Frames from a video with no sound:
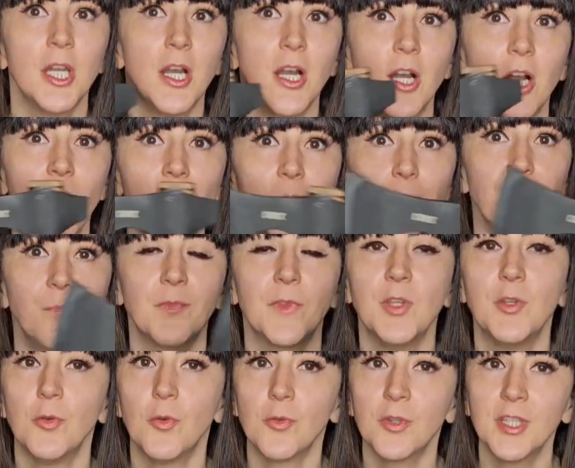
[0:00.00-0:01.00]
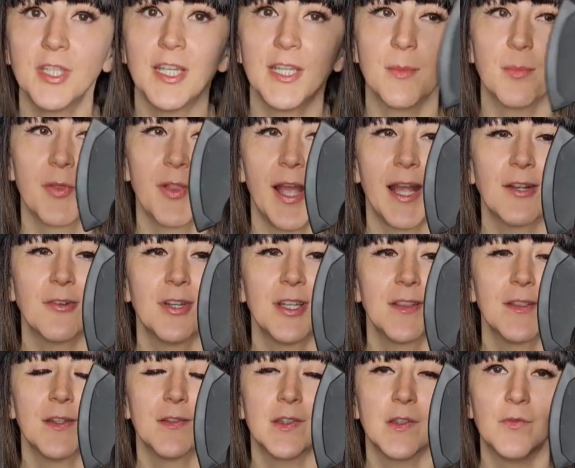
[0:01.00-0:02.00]
You can only get it black
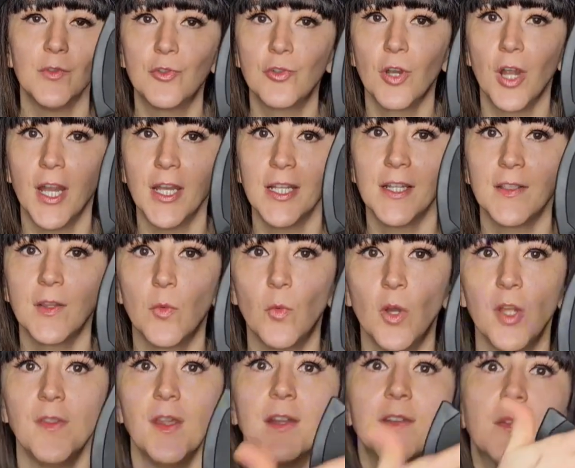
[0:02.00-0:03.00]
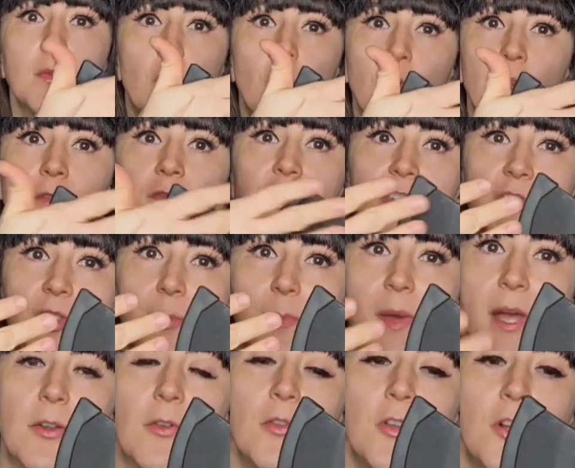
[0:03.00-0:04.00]
like this. If you try to get the one that's more just the
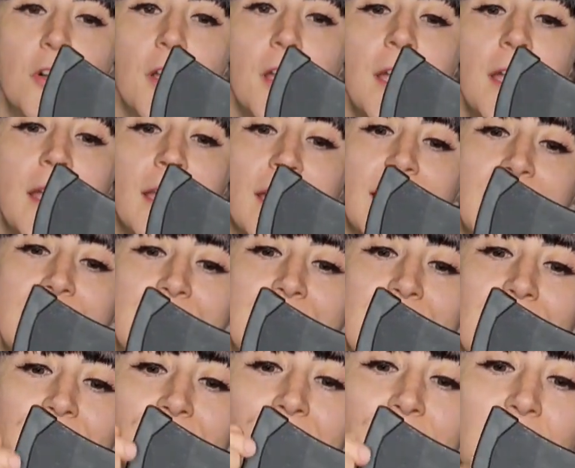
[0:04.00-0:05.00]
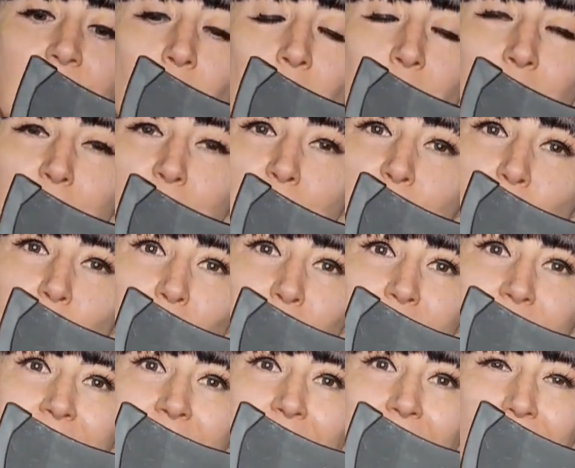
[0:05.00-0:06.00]
metal look, it doesn't go as far
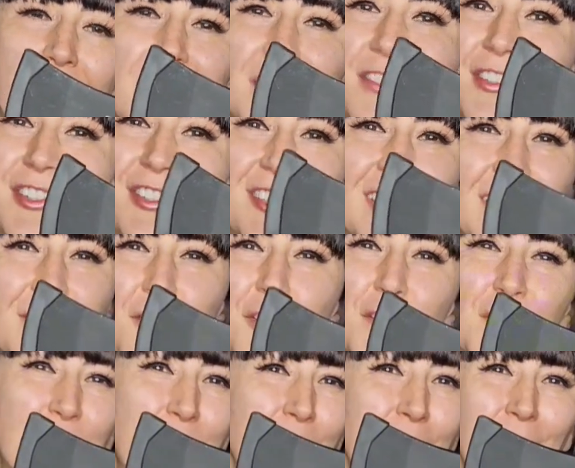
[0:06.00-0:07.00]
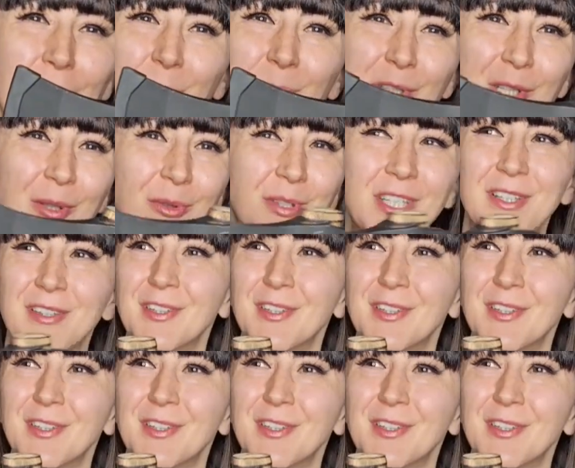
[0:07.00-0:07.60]
down. It looks kind of puny.